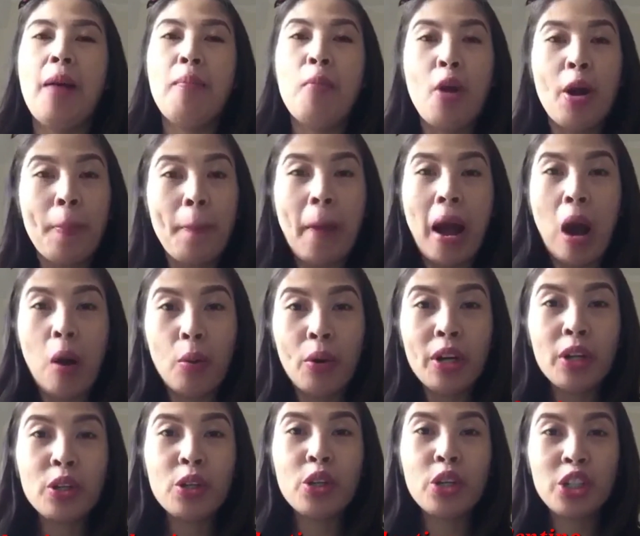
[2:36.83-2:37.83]
more
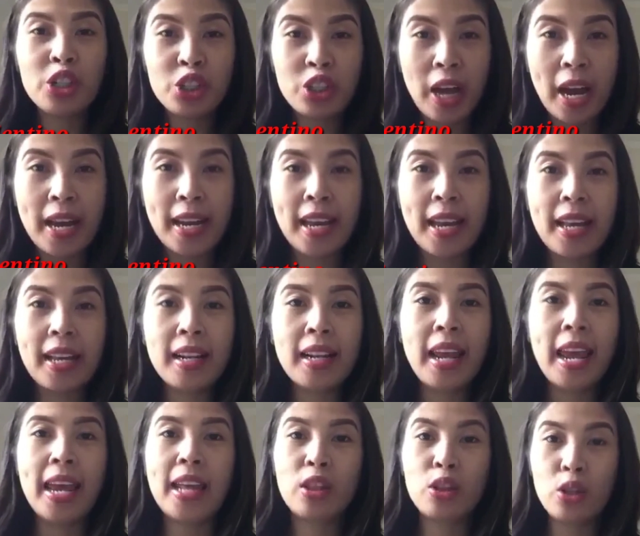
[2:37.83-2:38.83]
power to your
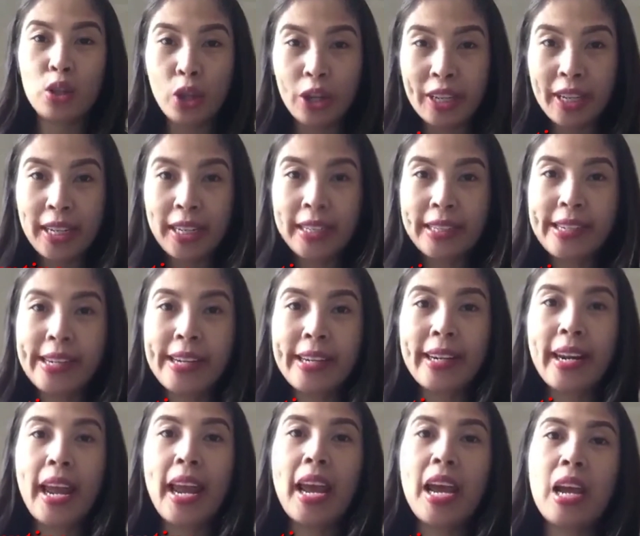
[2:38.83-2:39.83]
channel and to your
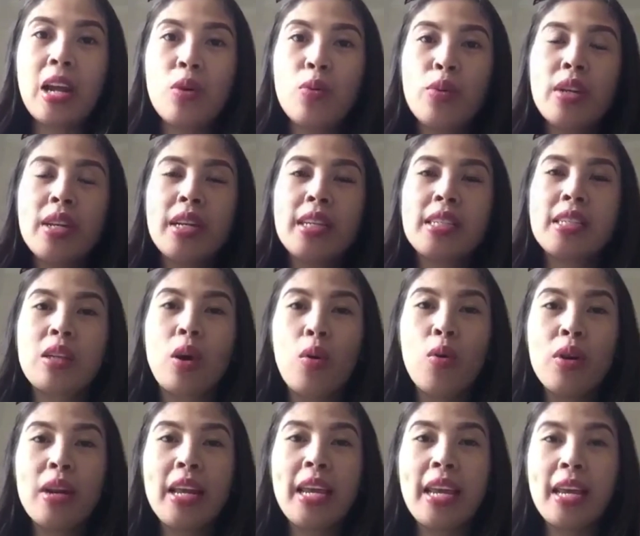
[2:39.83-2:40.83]
career, and we just
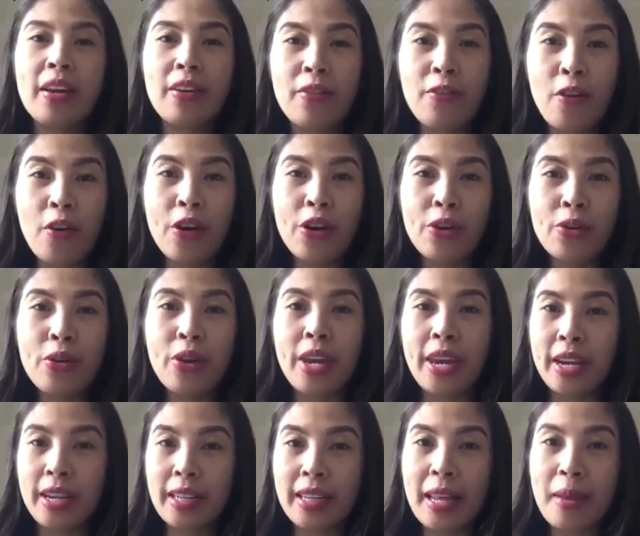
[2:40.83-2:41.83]
only here for you
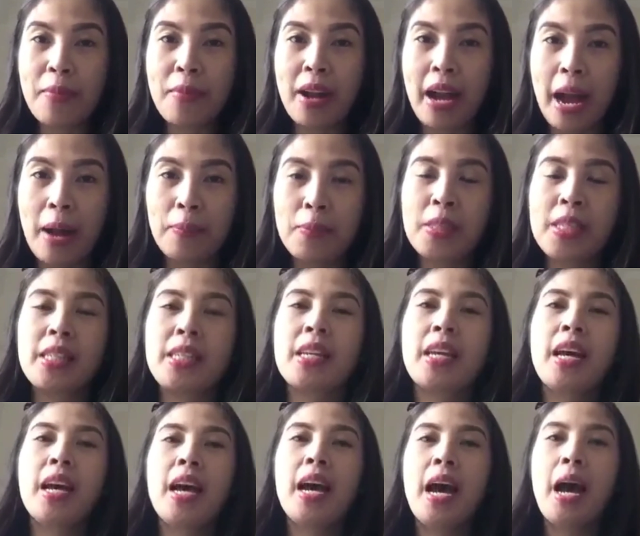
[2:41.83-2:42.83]
here, Team Caps,
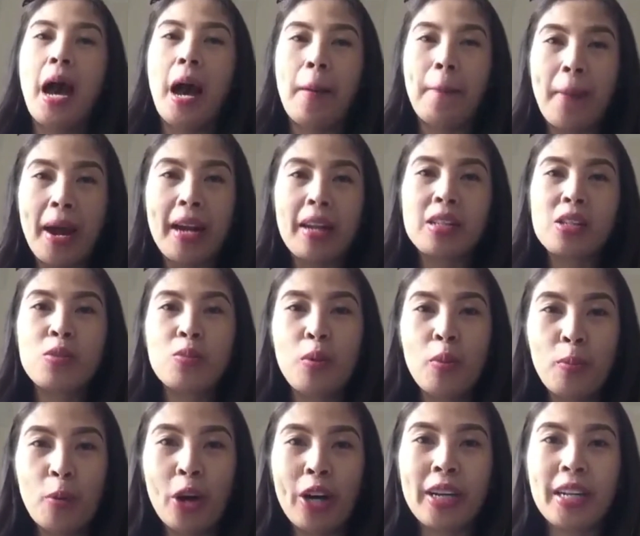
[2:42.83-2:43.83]
para
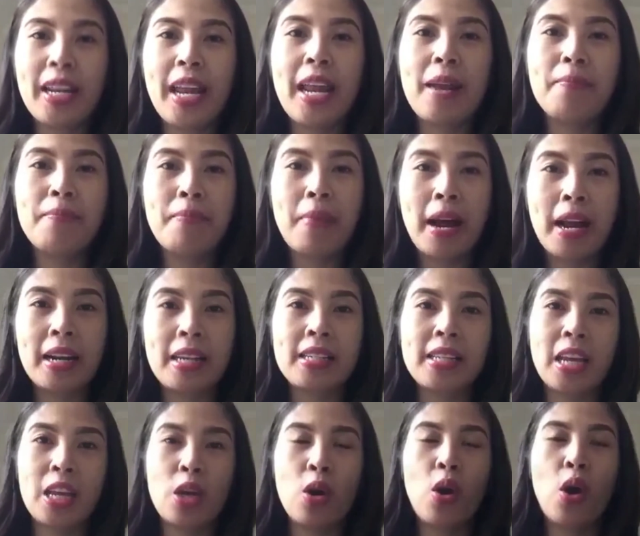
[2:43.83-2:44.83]
sumuport din para
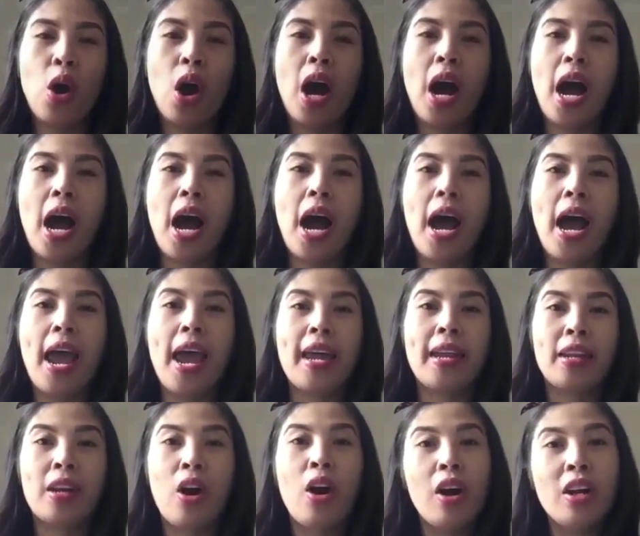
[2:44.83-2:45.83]
sa'yo.
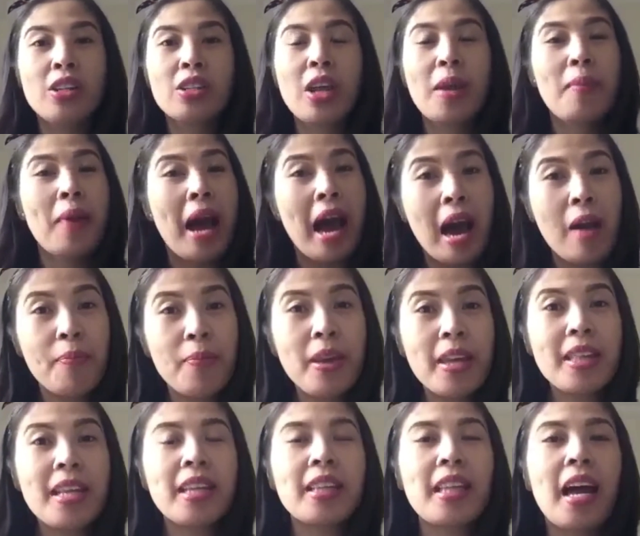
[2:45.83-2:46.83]
And also, I'm
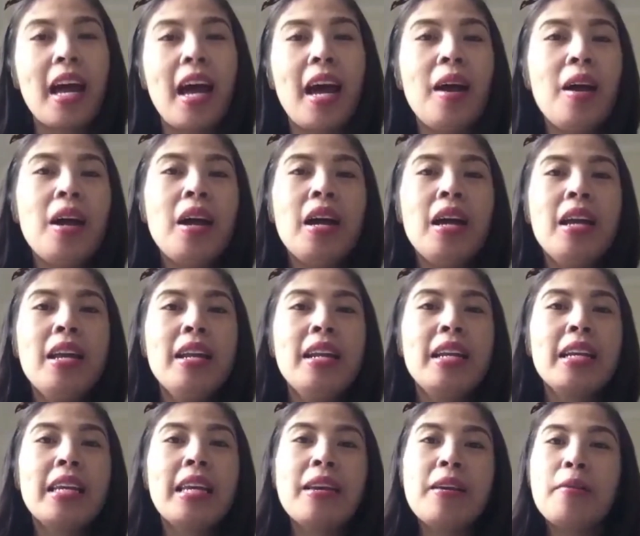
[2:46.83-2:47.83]
happy that
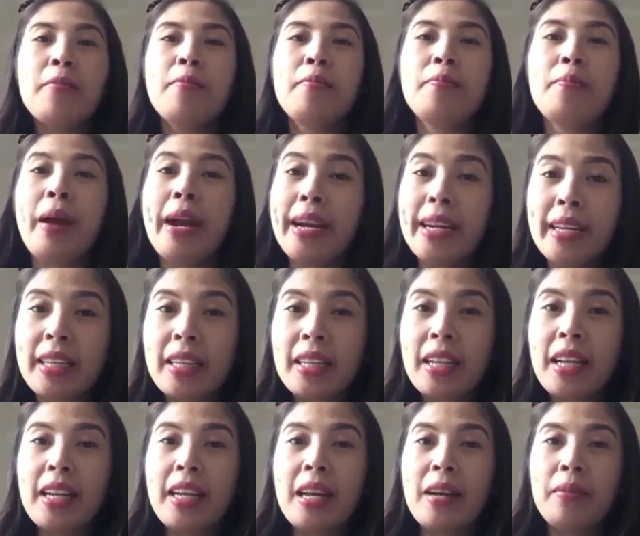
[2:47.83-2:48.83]
naging part
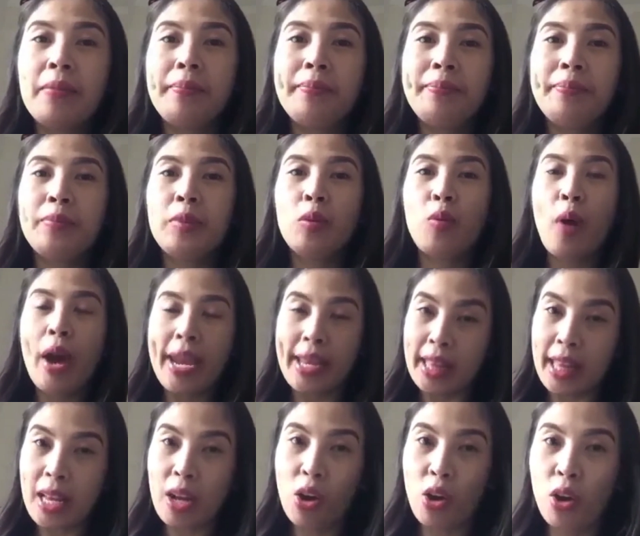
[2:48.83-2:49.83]
ka ng
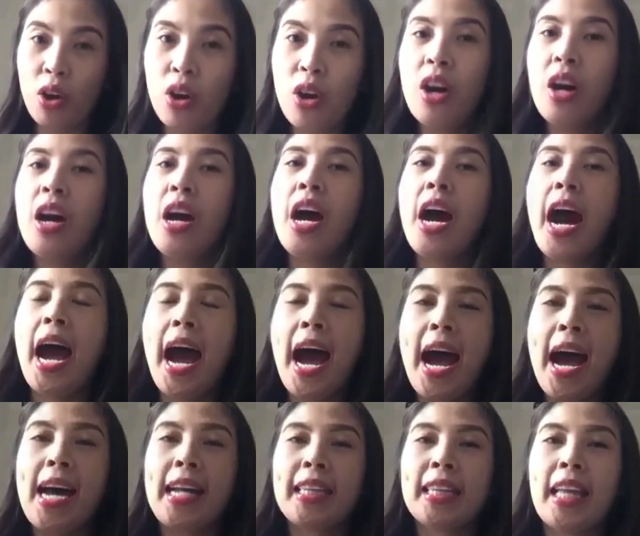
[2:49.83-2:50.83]
YT ko,
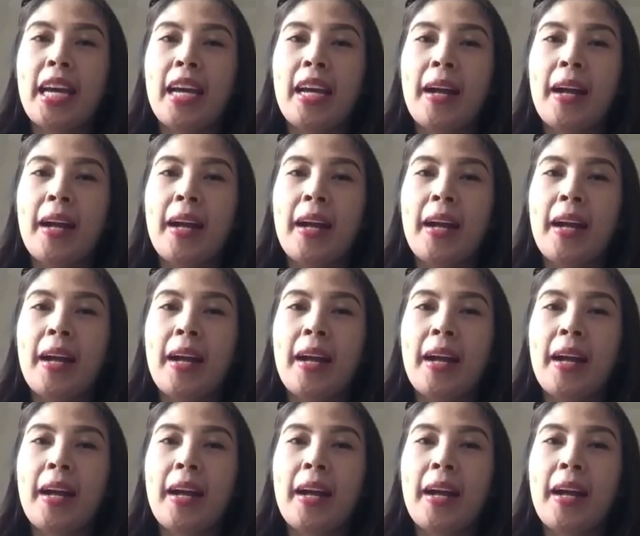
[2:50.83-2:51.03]
at